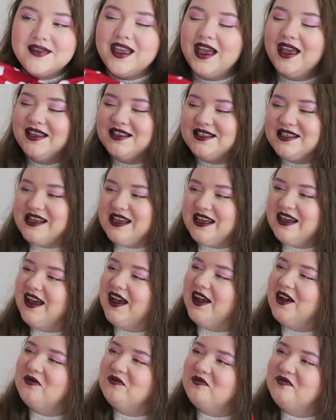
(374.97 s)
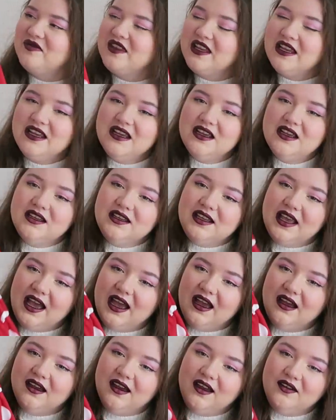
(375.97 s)
is it um
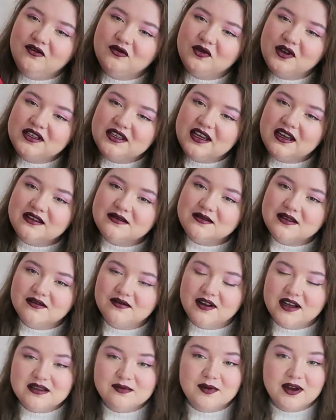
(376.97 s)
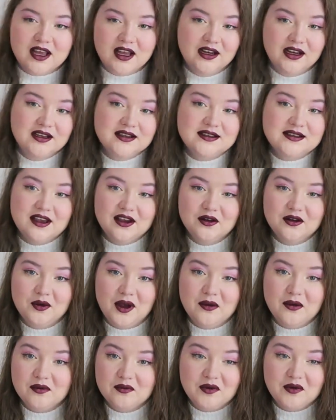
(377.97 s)
yeah everyone tells me that red's my color so
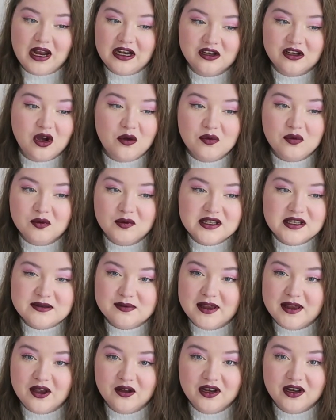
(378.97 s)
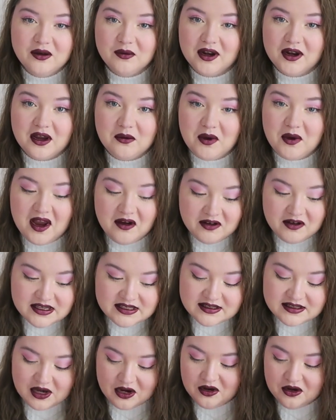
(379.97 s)
um, and compliments me on it when i wear it
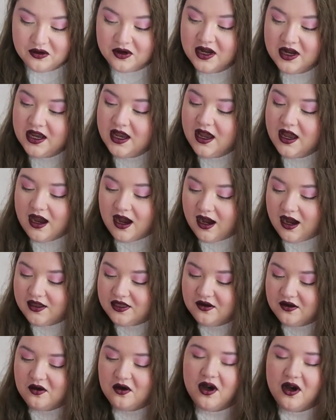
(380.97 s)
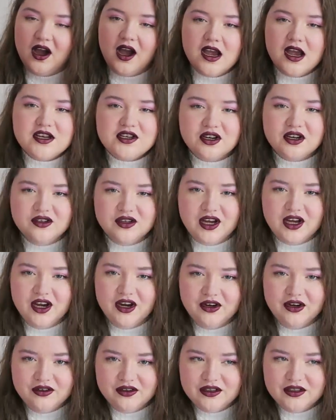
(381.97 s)
so i thought i don't
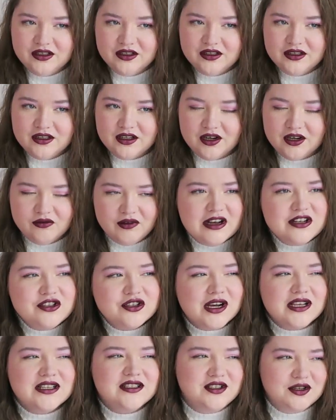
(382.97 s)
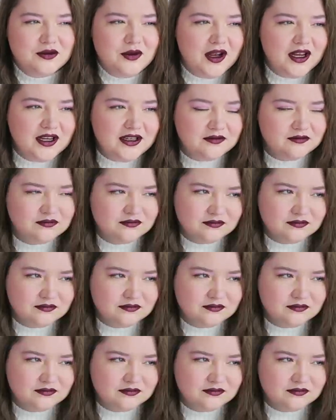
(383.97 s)
own a red dress do i